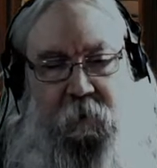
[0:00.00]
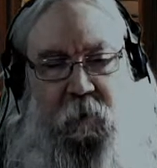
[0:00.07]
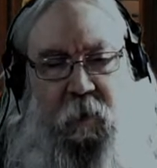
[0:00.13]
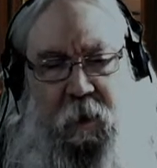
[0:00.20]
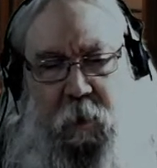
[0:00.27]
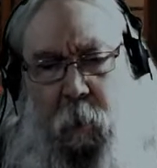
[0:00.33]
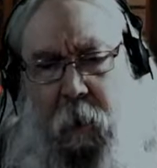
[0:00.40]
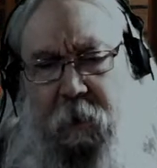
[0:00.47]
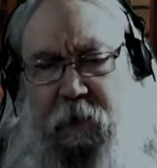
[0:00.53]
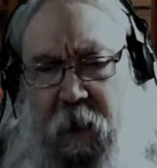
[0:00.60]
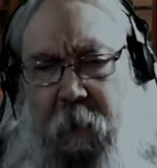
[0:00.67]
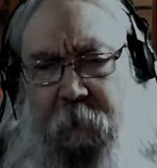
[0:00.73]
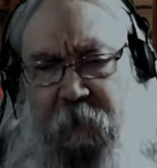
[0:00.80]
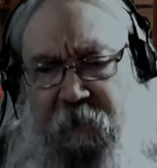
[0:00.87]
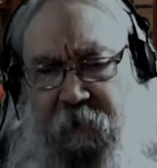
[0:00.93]
They're like, my
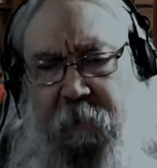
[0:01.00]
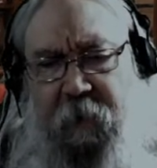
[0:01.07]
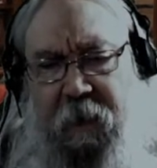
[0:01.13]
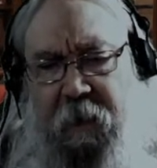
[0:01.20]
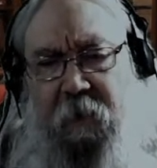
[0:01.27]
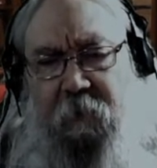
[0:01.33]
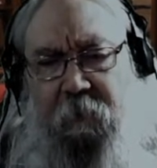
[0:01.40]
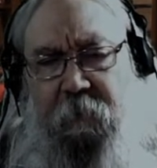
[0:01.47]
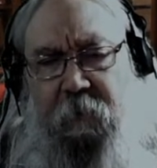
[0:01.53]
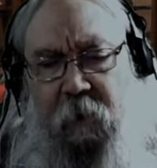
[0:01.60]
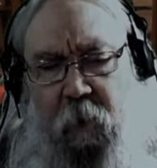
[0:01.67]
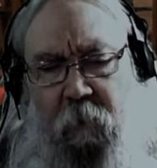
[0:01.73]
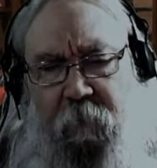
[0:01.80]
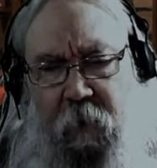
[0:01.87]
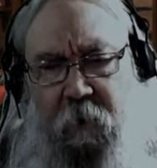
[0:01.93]
job is to make it,
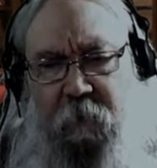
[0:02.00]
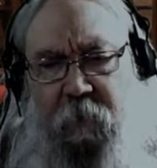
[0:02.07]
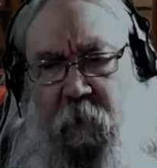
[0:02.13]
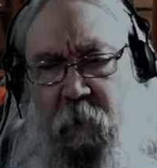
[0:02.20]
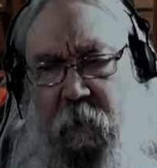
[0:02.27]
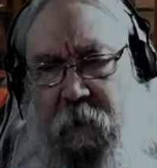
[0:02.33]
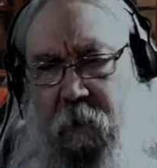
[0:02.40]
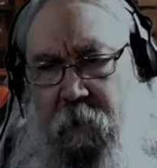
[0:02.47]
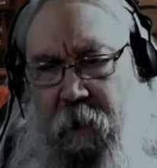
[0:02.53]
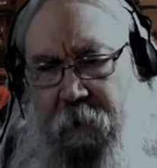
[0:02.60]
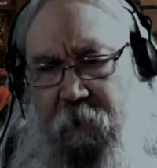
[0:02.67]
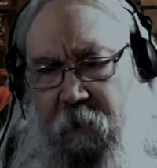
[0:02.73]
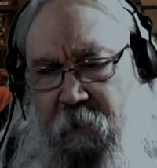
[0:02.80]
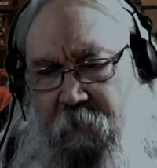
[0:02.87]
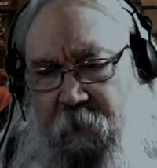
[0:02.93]
fun for the reader,
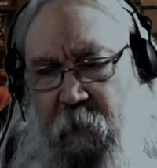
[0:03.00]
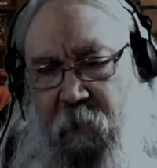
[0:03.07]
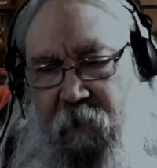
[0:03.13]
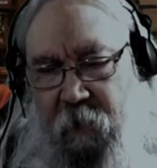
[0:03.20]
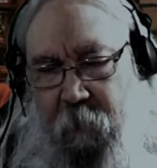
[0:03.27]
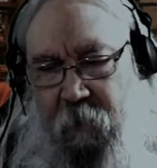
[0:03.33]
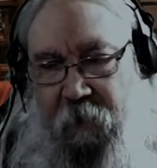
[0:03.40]
not to confuse them.